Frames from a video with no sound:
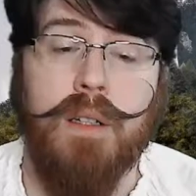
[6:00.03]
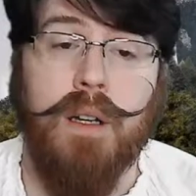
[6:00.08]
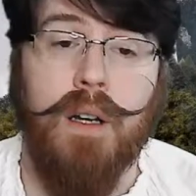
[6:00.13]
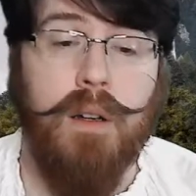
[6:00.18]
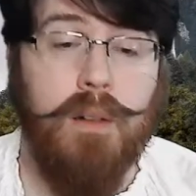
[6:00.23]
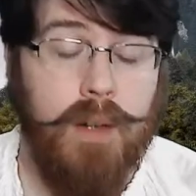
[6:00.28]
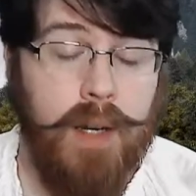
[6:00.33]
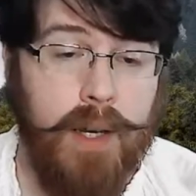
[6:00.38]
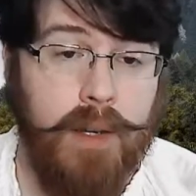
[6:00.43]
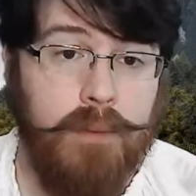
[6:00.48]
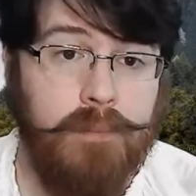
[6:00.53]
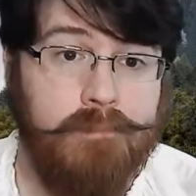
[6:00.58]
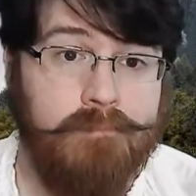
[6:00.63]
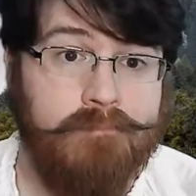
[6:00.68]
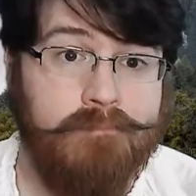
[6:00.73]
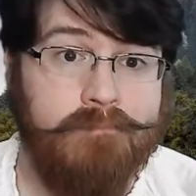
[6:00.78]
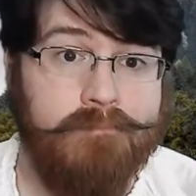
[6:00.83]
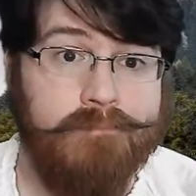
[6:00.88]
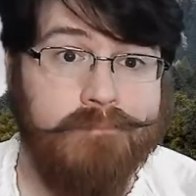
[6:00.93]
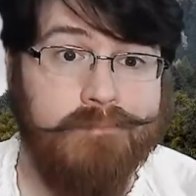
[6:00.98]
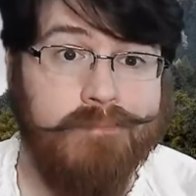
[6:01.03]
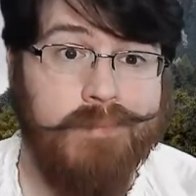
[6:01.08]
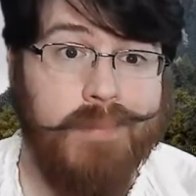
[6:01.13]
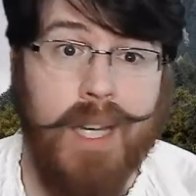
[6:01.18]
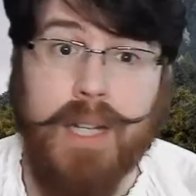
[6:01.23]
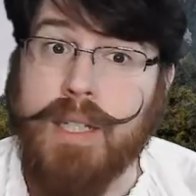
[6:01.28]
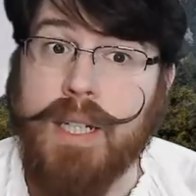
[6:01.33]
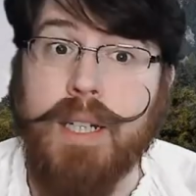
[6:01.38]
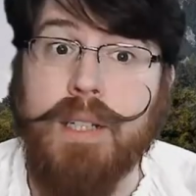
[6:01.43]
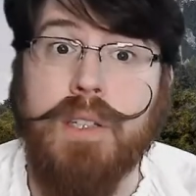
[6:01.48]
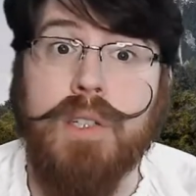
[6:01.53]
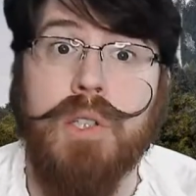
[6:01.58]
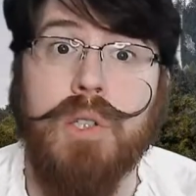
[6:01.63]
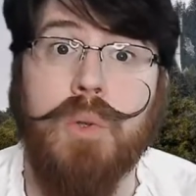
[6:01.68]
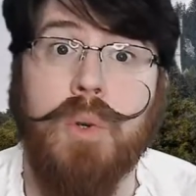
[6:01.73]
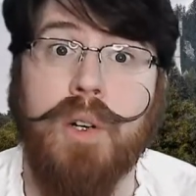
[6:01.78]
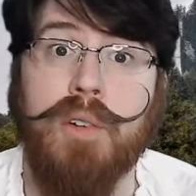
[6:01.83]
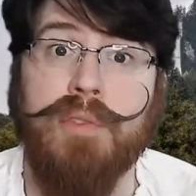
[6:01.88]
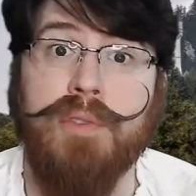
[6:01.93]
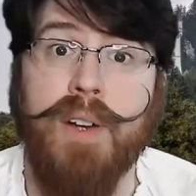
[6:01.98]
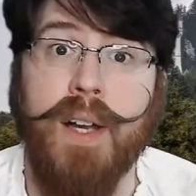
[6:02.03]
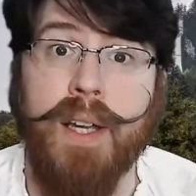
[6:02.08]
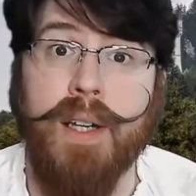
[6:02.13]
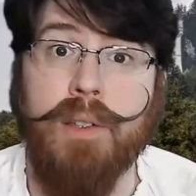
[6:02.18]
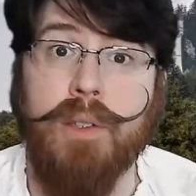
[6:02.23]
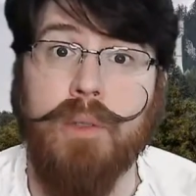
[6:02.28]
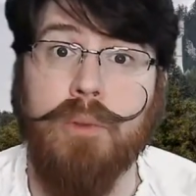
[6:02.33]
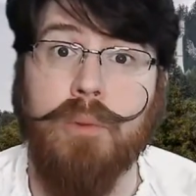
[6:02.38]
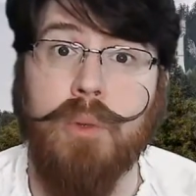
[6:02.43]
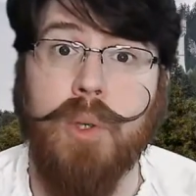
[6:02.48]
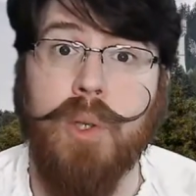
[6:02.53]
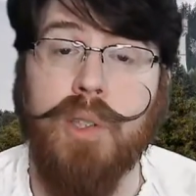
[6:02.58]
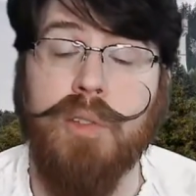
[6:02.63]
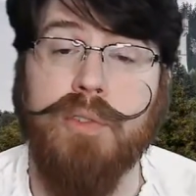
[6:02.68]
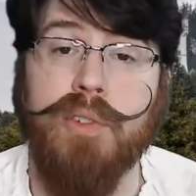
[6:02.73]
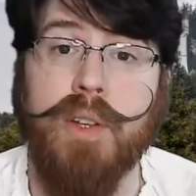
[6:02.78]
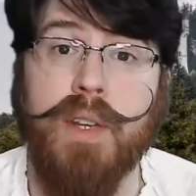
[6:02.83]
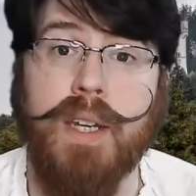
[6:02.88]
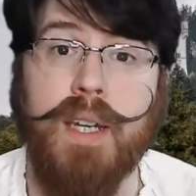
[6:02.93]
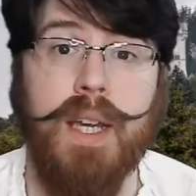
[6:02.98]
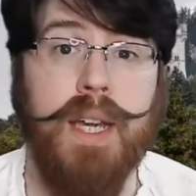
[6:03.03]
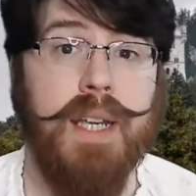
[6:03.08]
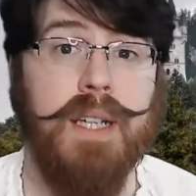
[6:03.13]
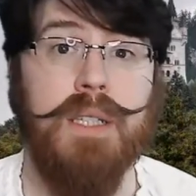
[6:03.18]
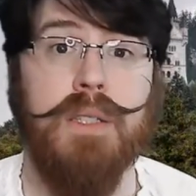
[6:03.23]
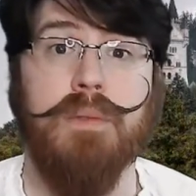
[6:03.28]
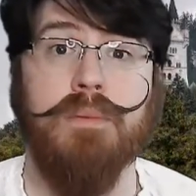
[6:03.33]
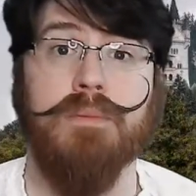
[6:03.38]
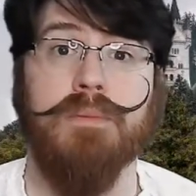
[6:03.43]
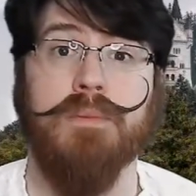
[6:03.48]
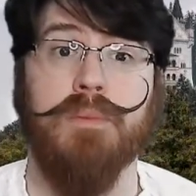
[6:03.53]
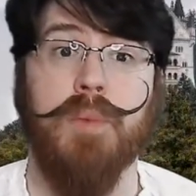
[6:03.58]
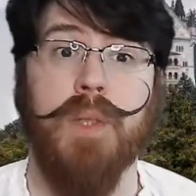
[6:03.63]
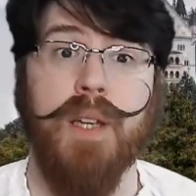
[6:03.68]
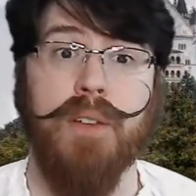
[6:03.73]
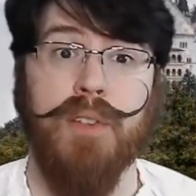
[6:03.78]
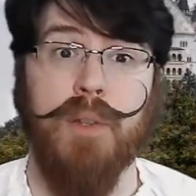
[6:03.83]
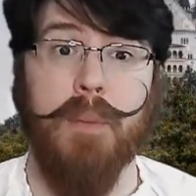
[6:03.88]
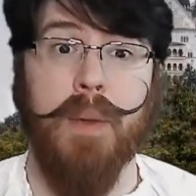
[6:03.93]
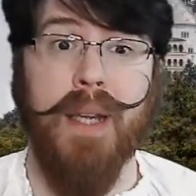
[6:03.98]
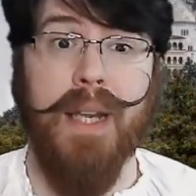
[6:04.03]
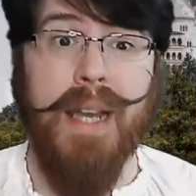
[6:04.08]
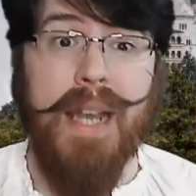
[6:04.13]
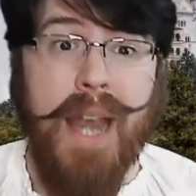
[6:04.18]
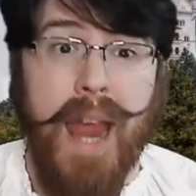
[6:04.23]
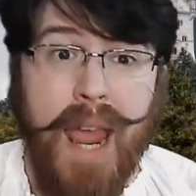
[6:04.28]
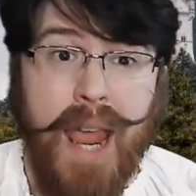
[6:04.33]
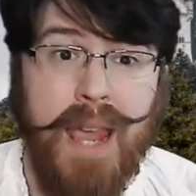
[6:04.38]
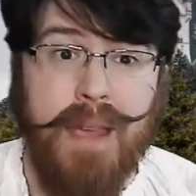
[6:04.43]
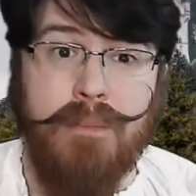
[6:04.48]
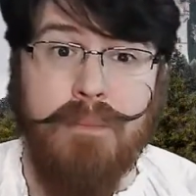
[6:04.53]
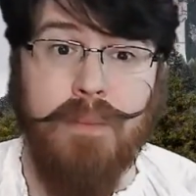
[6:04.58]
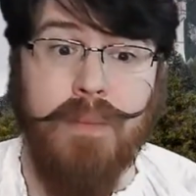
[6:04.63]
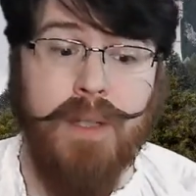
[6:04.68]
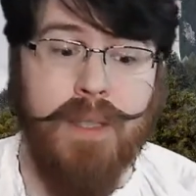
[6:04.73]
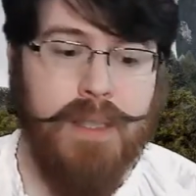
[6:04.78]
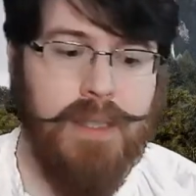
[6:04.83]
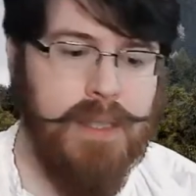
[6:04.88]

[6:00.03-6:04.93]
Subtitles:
All right, that takes us to our final roll for the night. We have to pick a name.